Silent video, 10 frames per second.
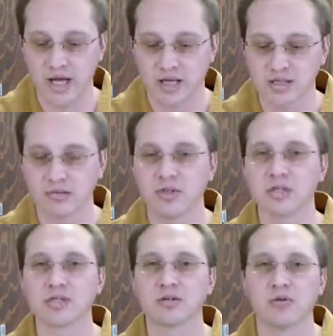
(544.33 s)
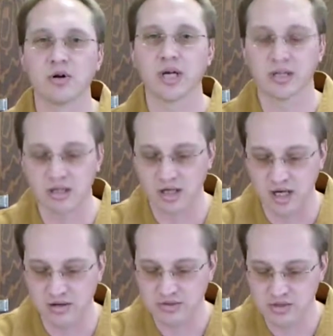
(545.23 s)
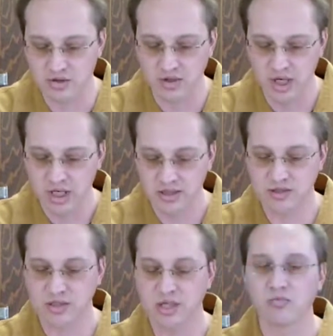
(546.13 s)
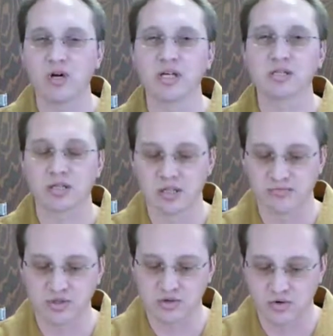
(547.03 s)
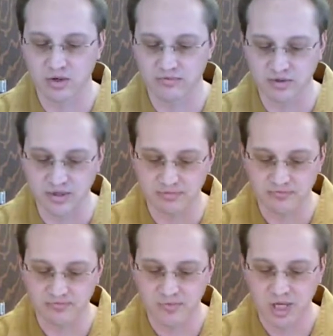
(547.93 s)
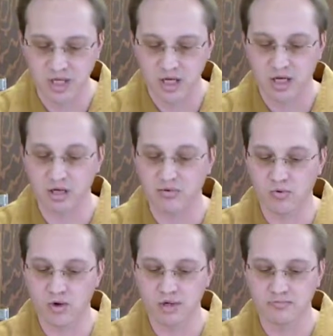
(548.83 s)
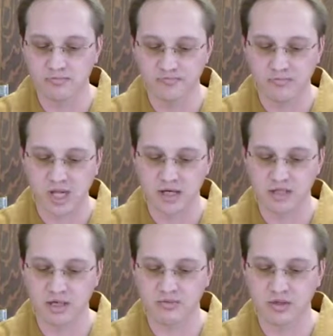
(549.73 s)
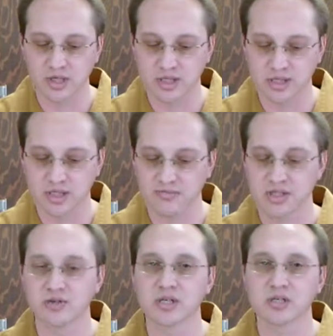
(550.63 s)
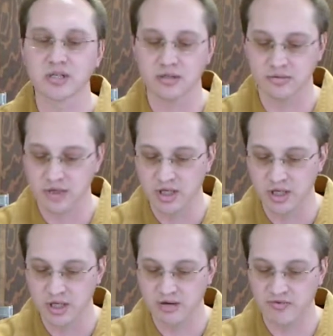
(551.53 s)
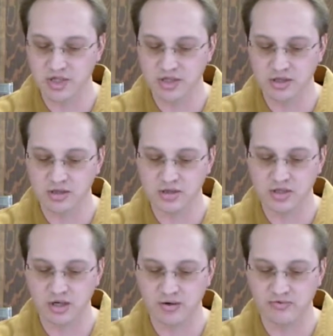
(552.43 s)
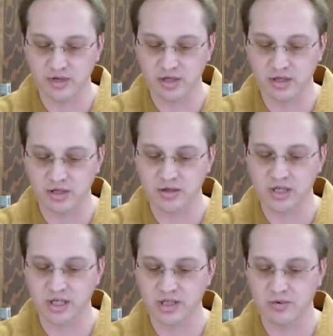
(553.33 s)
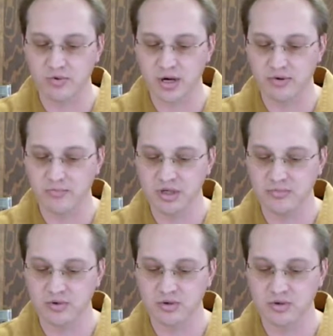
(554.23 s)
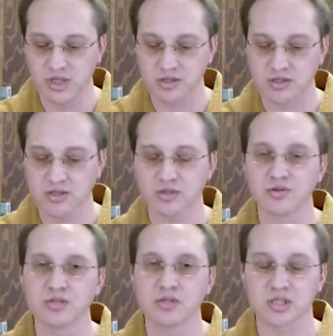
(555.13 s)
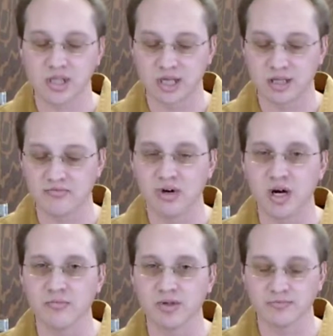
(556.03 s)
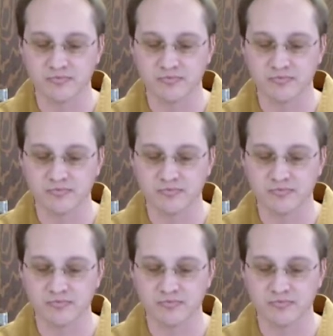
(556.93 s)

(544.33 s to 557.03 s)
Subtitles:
add some of these into our daily lives. So these are 10 ways to live restoratively. And number 1, take relationships seriously, envisioning yourself in an interconnected web of people, institutions, and the environment.